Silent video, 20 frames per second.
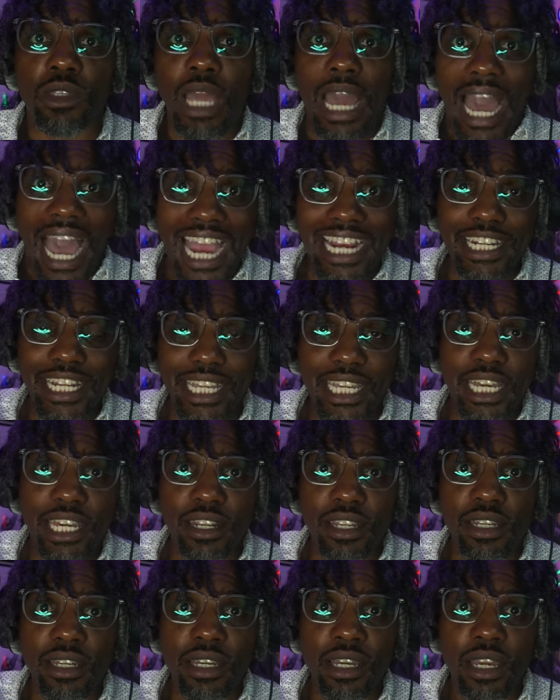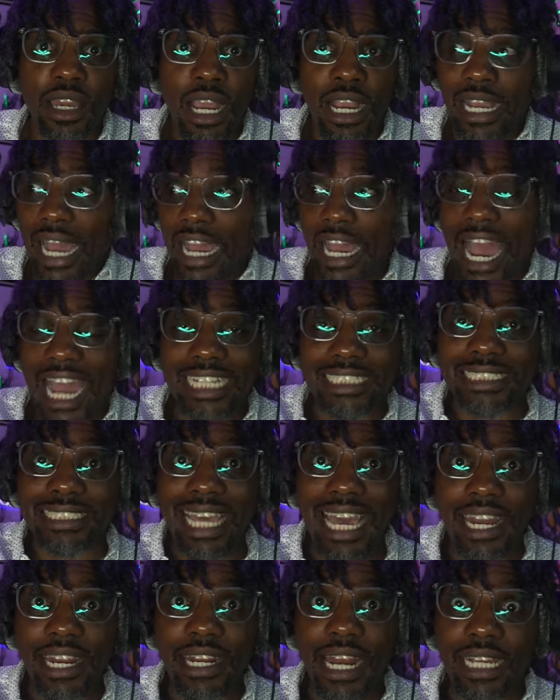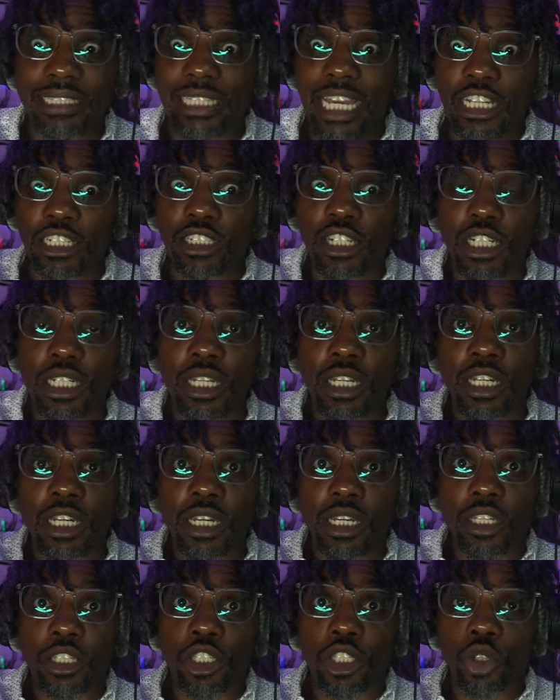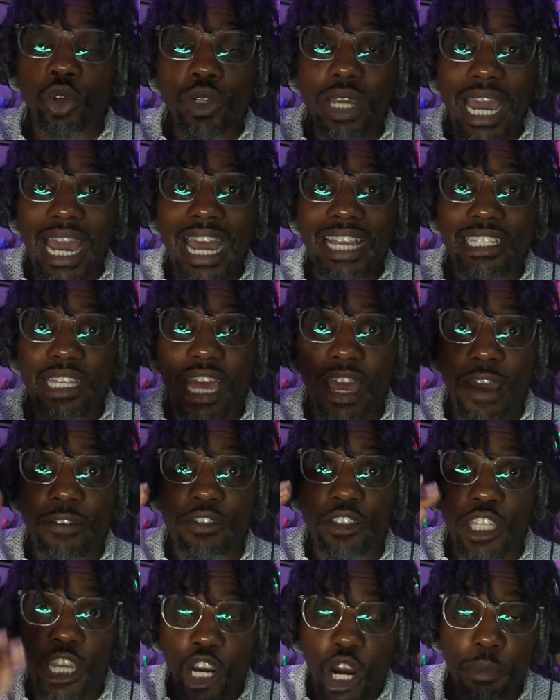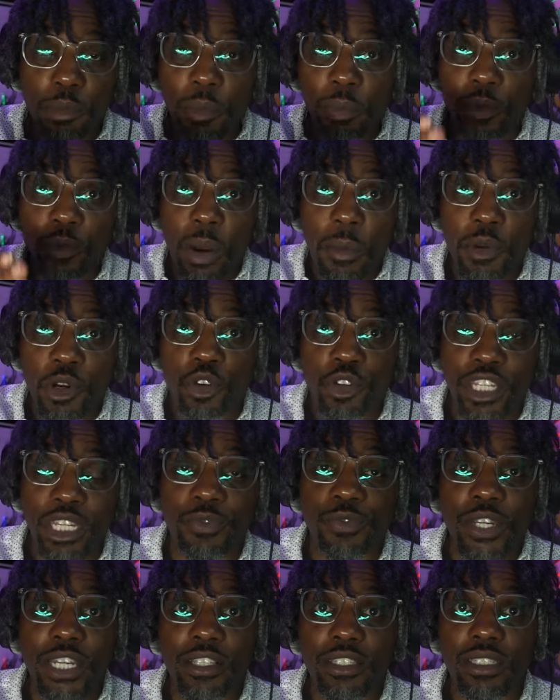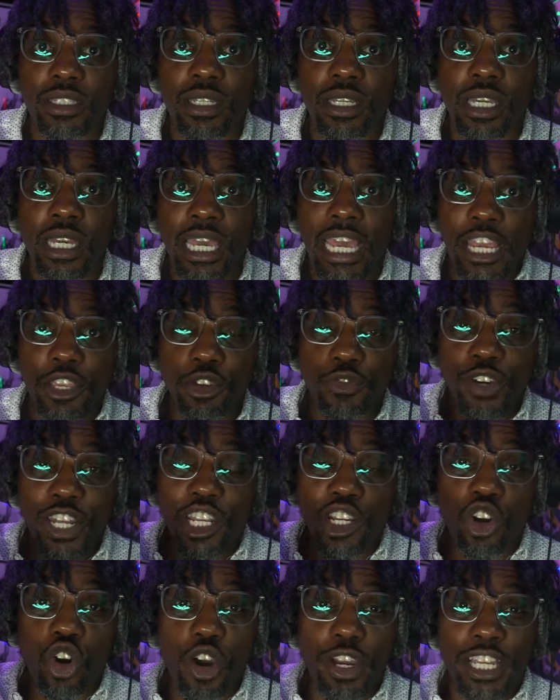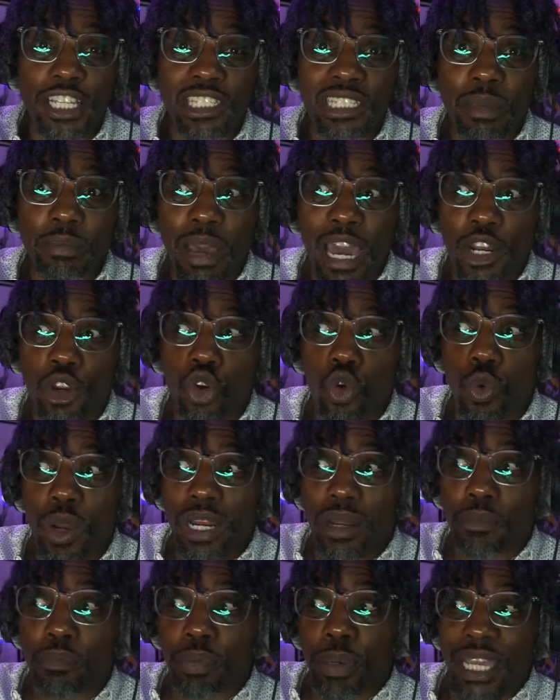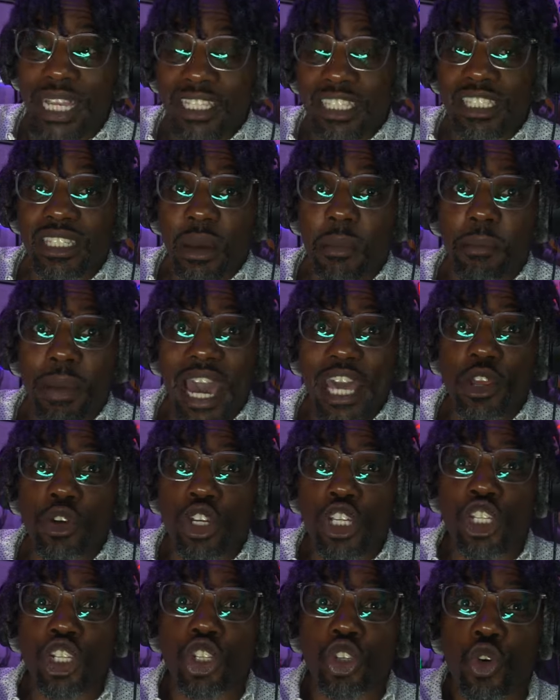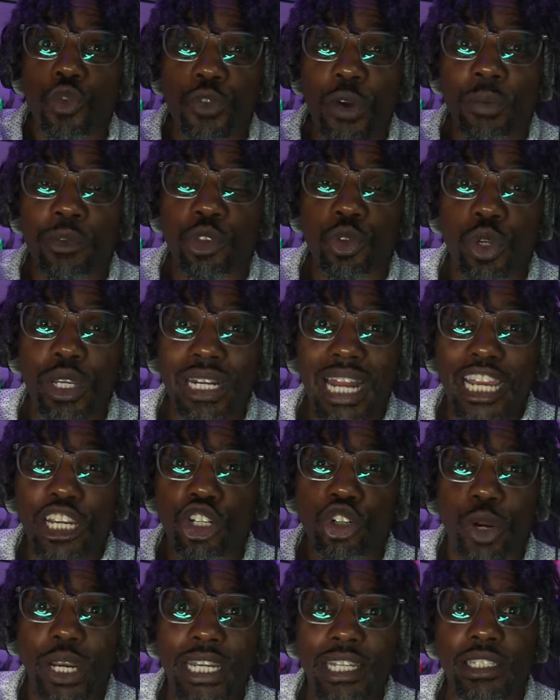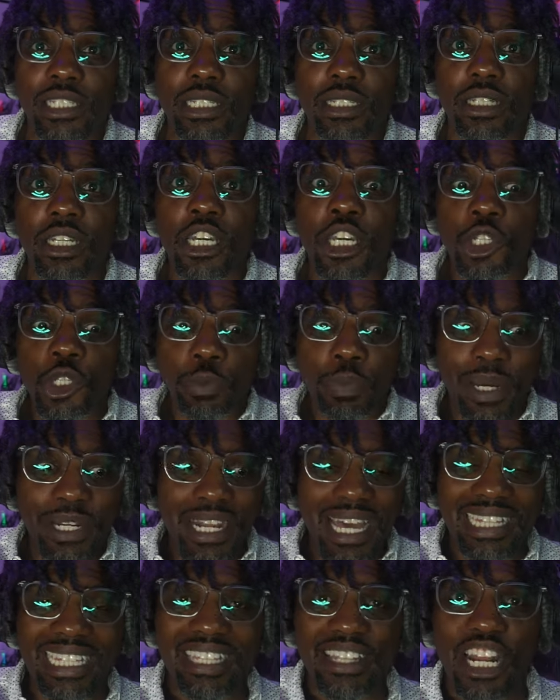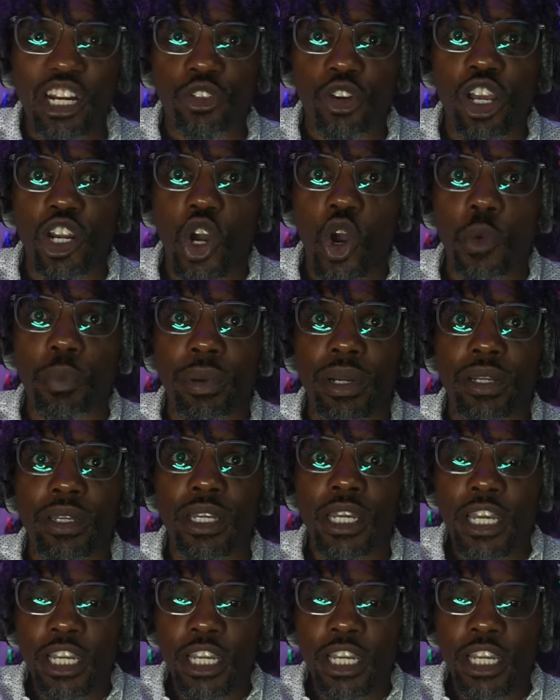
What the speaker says: I did. I said it. I was like, look, you guys have terrible perimeter defense. And you're finna go against somebody who went and picked somebody who can shoot from three like crazy. You better not leave that girl open.